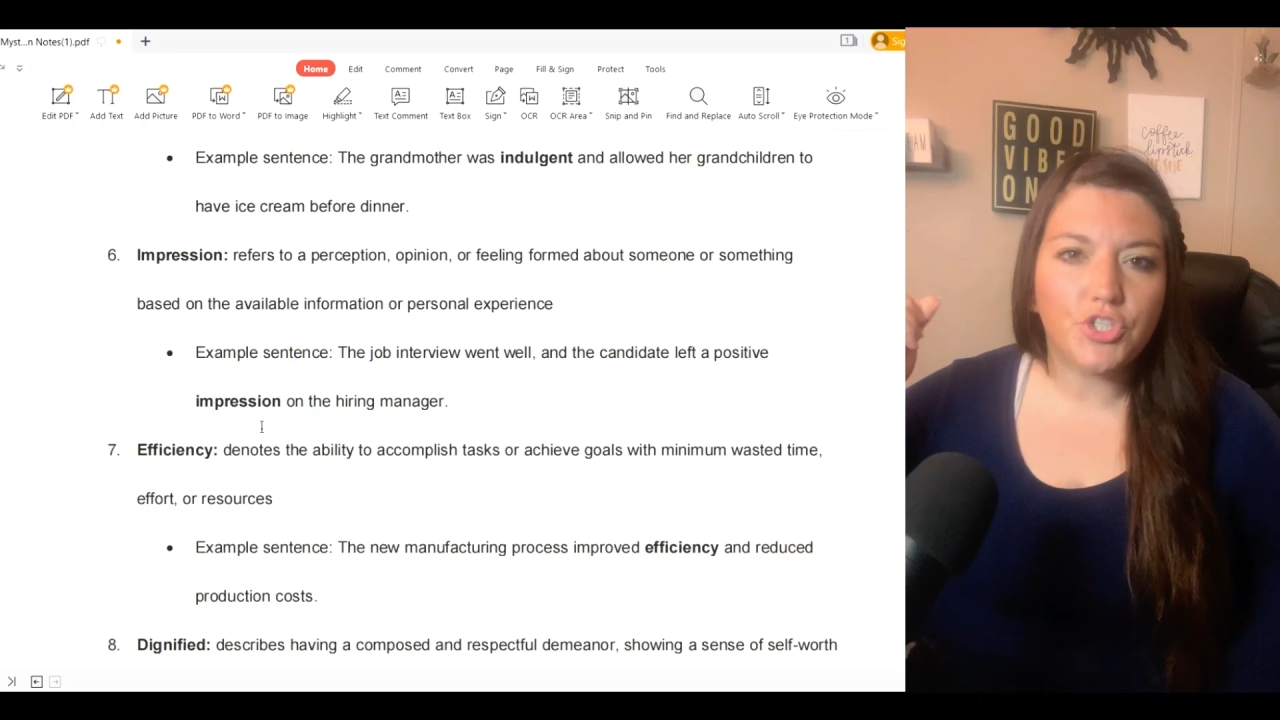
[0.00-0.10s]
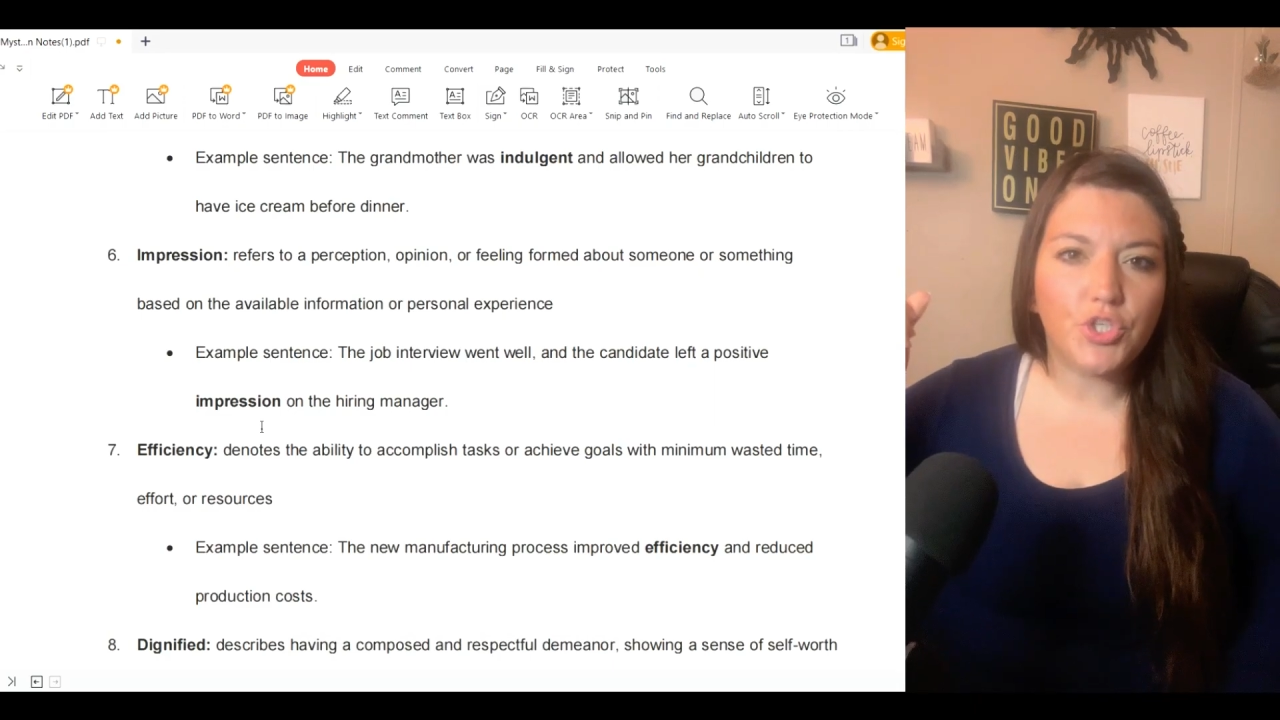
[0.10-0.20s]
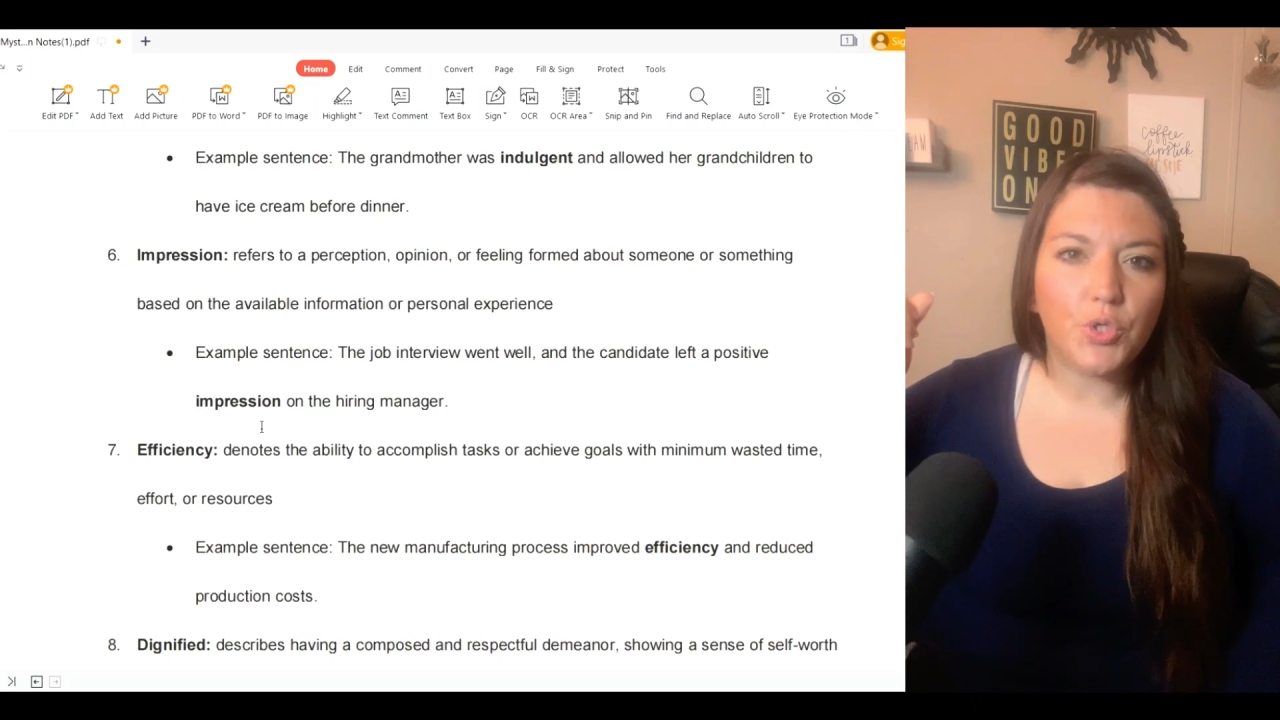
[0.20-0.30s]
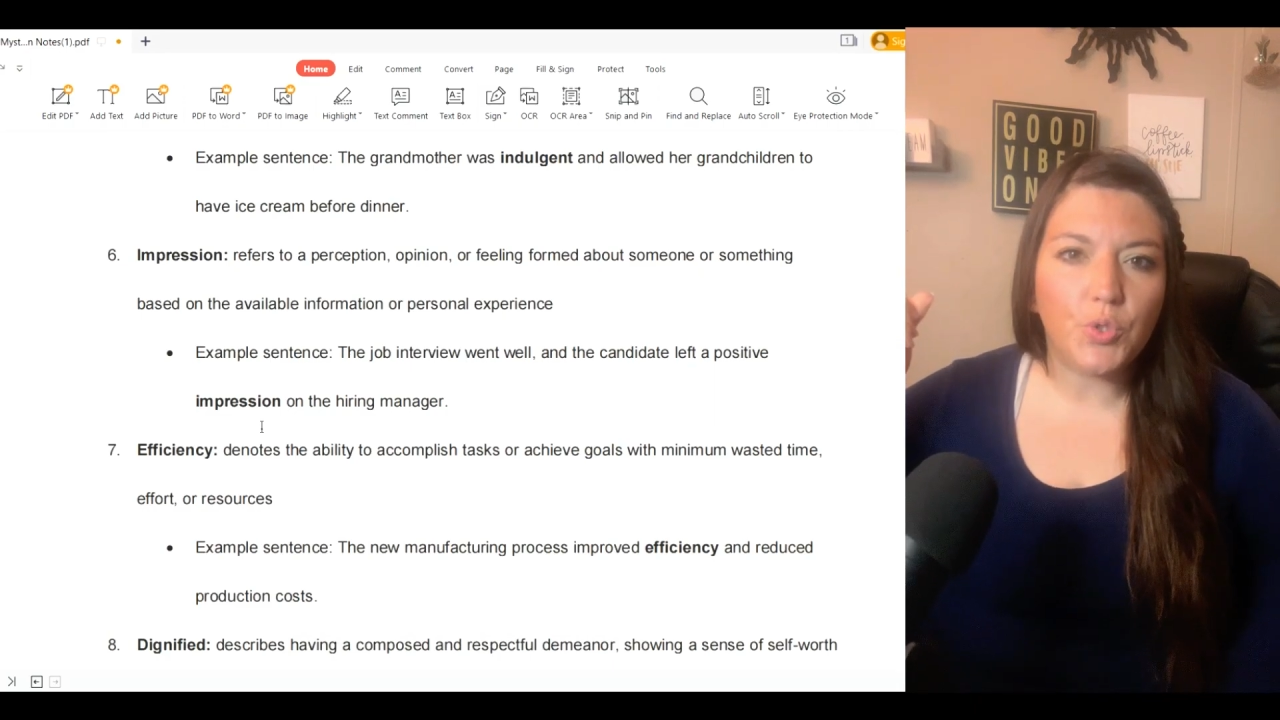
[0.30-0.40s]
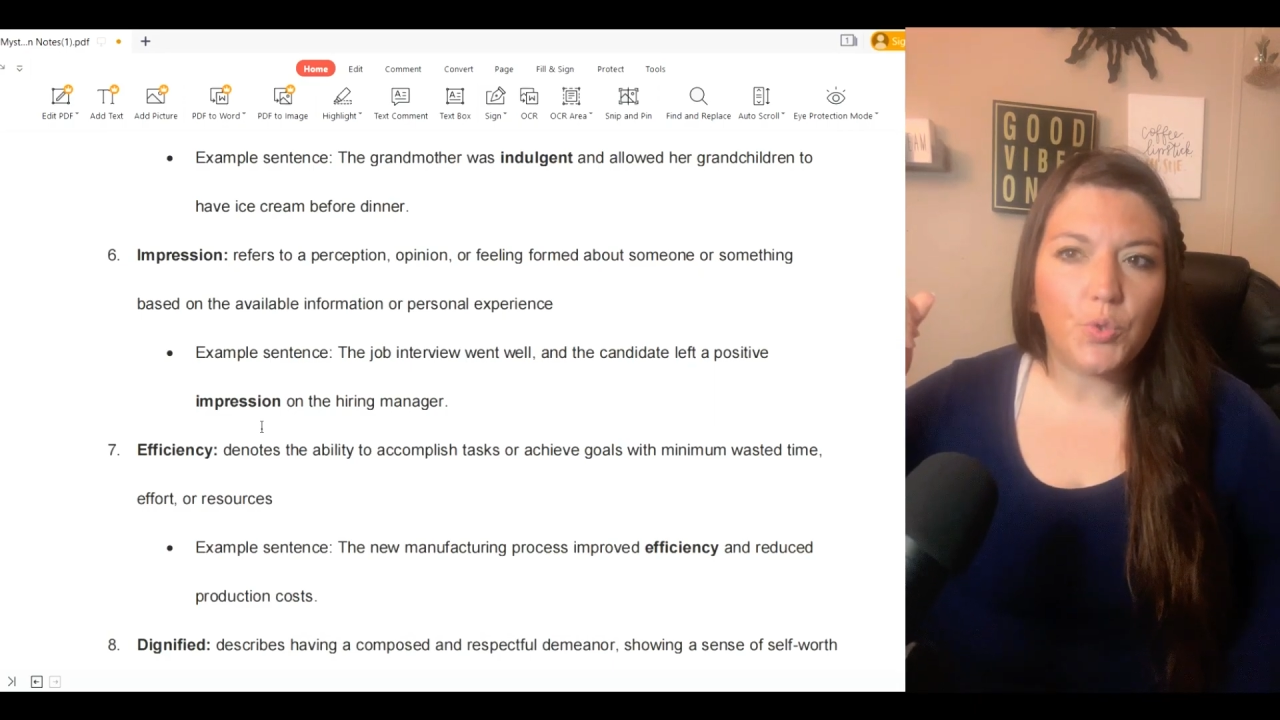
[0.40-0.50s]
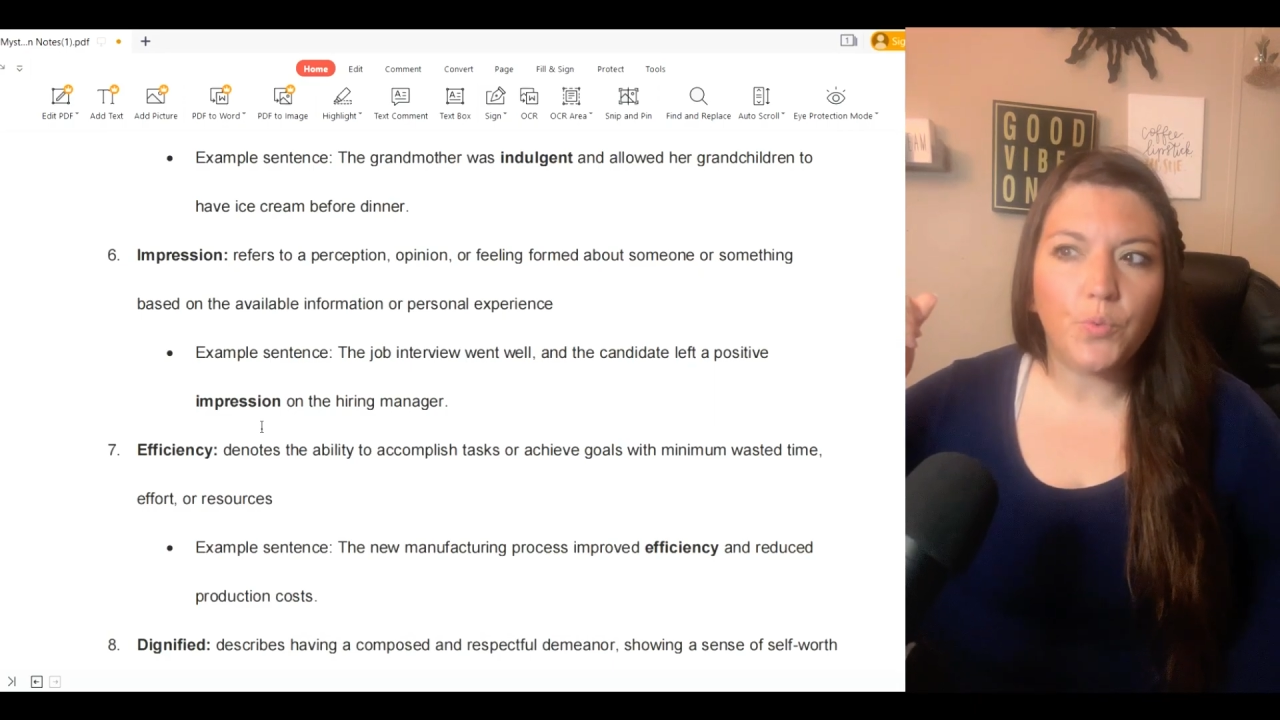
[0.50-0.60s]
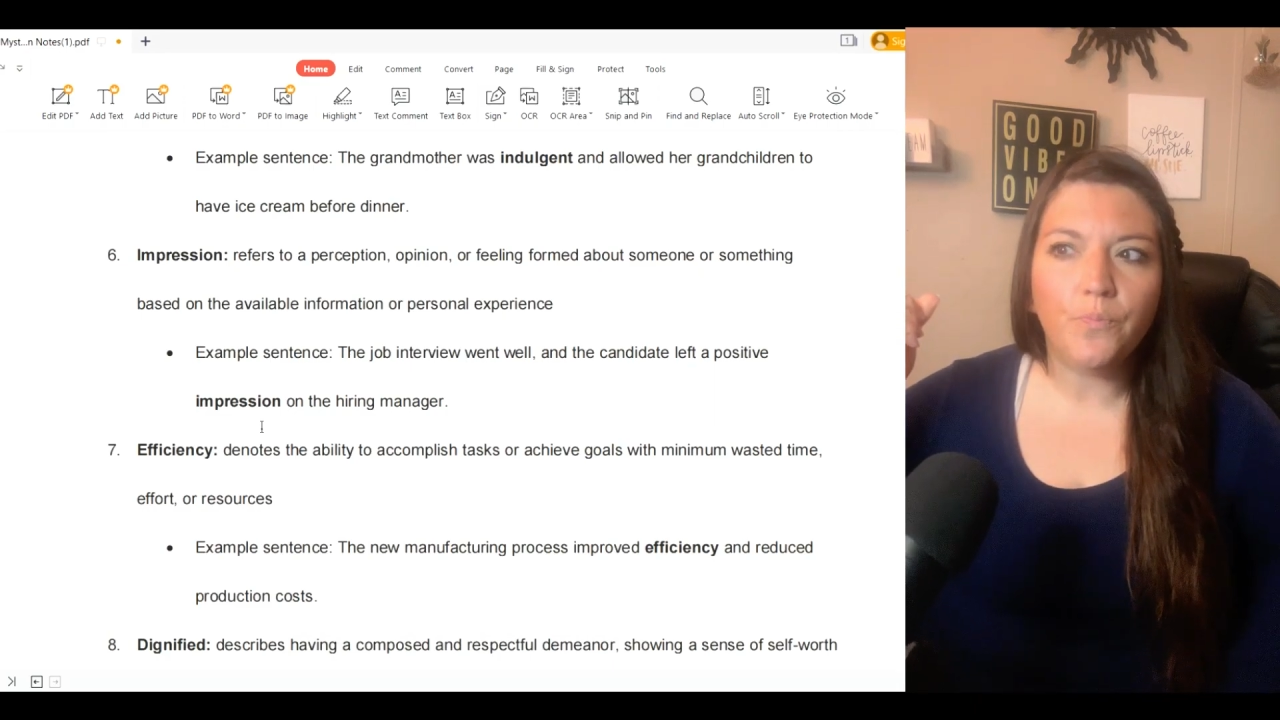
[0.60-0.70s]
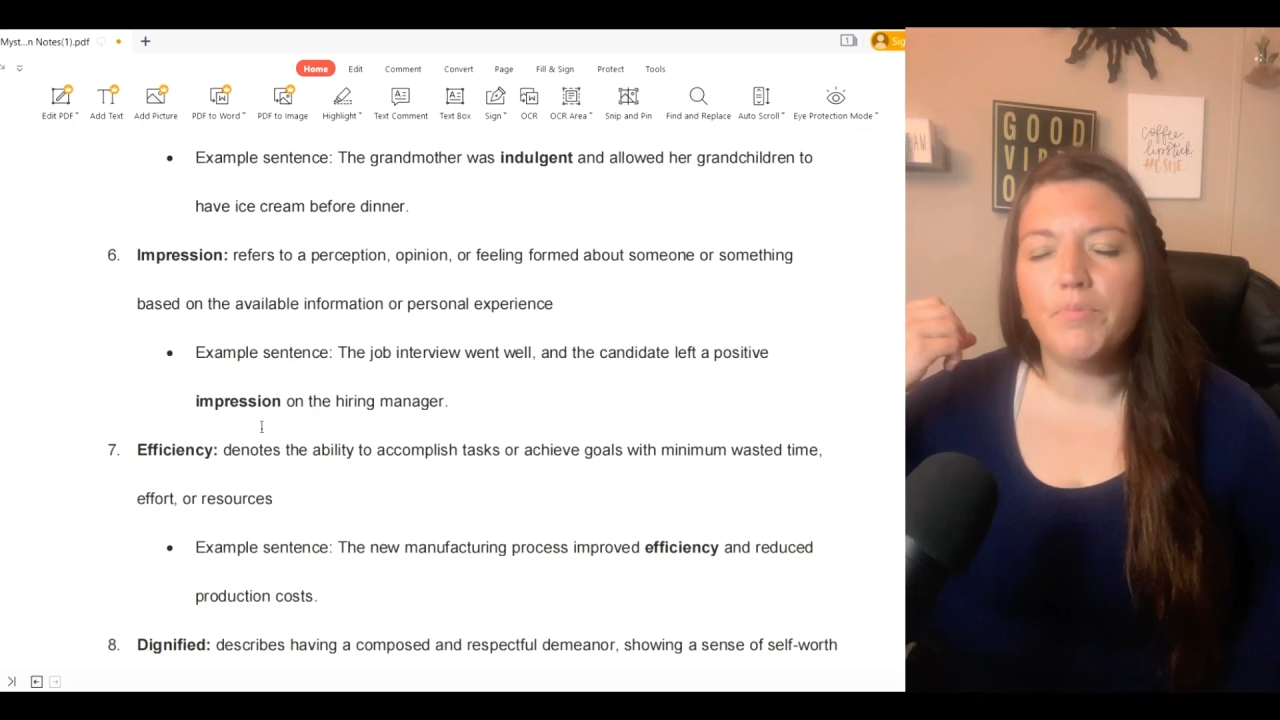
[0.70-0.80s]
to